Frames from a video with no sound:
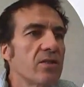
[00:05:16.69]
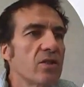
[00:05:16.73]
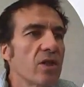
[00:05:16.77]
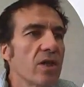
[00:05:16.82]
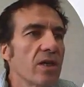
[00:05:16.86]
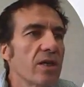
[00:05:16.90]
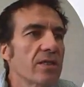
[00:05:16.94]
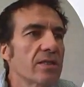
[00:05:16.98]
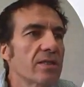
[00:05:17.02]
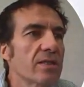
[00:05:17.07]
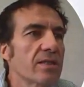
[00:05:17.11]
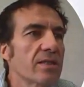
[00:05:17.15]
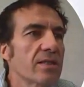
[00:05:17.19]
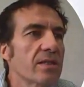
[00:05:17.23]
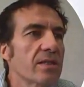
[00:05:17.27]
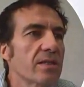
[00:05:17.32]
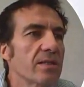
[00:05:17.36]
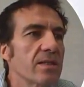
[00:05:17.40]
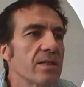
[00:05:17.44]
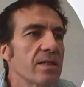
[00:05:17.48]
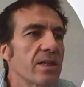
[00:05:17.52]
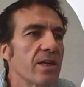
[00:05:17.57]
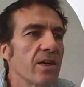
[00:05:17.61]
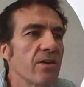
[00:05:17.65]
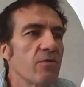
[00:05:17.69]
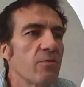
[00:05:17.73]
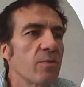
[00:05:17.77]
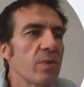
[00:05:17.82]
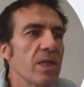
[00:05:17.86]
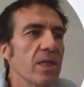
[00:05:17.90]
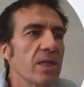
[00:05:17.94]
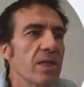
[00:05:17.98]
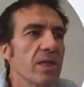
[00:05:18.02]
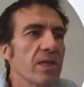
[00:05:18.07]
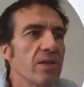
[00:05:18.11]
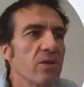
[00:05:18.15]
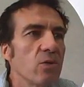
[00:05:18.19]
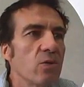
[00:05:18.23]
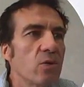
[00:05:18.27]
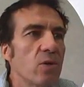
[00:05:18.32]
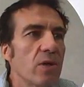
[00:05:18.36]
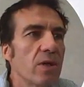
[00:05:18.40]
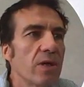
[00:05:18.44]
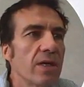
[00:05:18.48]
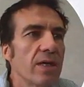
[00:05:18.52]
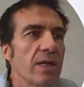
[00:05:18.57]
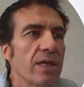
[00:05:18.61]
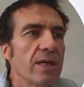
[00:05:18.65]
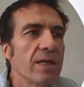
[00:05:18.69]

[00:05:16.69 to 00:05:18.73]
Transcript: just give me your